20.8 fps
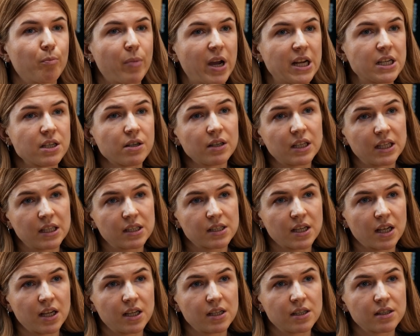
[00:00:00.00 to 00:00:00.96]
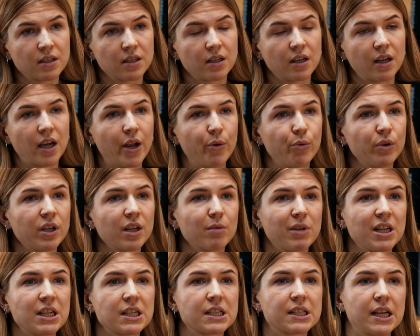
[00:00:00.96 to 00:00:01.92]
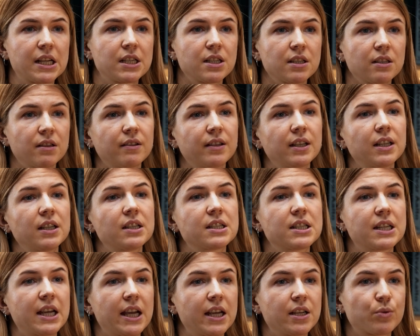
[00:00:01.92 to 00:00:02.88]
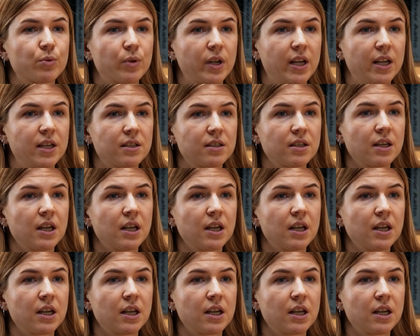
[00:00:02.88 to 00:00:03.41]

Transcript: better insights, I recommend setting the date range